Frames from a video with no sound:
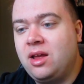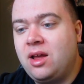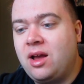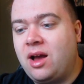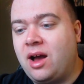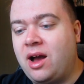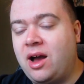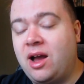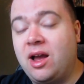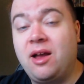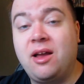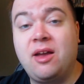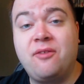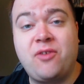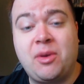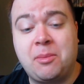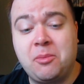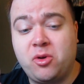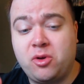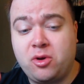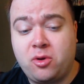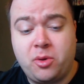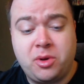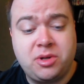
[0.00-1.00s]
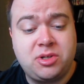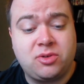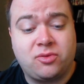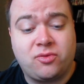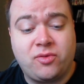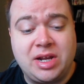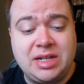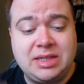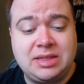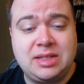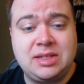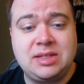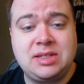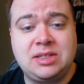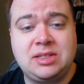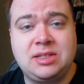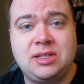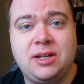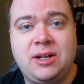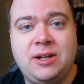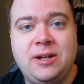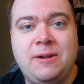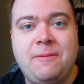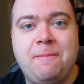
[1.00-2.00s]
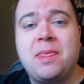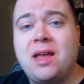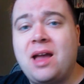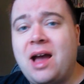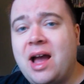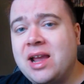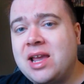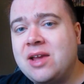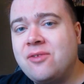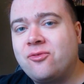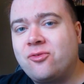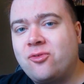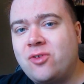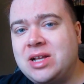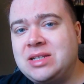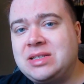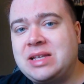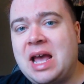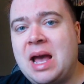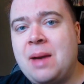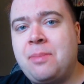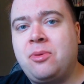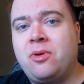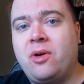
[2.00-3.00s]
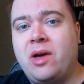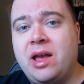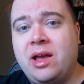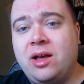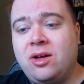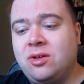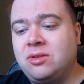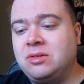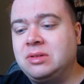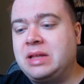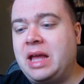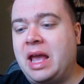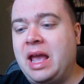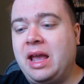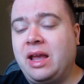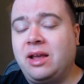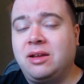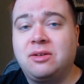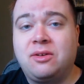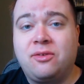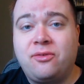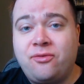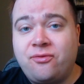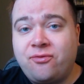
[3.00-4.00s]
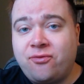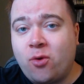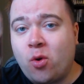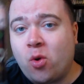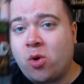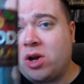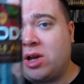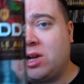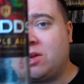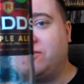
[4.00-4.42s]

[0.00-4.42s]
If I'm going to rate this, I give Red's Apple Ale a 4 out